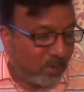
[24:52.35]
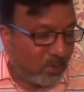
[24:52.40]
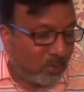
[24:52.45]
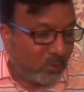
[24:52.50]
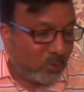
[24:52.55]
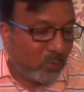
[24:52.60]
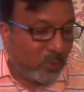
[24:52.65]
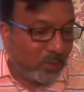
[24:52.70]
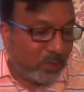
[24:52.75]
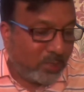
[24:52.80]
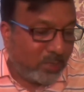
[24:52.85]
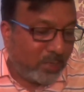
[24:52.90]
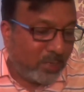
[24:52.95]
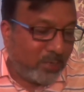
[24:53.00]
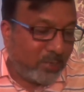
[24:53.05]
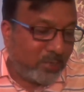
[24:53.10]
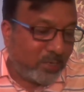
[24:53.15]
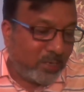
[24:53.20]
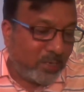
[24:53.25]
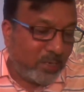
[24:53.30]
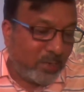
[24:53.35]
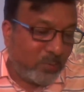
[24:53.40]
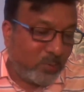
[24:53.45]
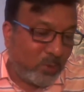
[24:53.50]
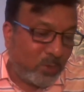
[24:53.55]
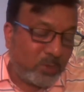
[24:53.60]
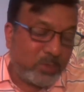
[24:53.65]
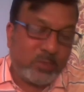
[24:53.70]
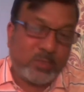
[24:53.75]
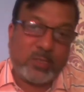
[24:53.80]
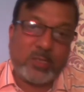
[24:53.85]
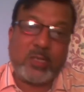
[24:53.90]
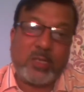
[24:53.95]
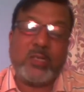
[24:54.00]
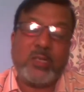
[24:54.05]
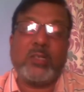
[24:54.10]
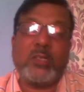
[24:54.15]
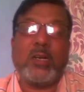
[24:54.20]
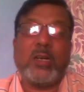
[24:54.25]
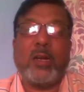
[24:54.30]
So what the teacher did was the
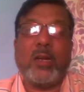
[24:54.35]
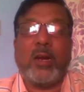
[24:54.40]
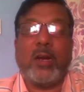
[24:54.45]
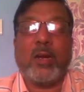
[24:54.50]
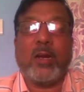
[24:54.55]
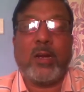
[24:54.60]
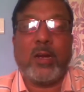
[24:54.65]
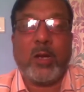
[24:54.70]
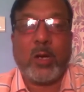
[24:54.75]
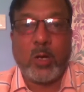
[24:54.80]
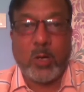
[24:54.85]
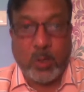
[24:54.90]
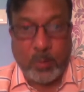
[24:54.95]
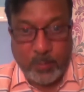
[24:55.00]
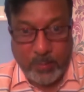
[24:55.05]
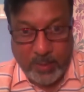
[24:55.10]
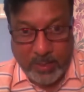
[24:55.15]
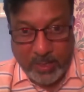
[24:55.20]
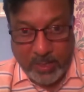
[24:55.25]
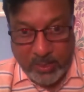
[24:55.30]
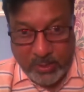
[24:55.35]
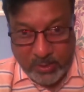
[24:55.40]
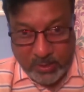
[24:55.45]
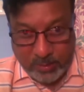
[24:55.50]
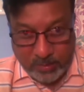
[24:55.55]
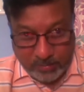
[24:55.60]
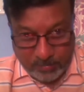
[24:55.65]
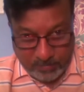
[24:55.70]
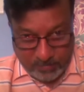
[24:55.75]
teacher created a competition.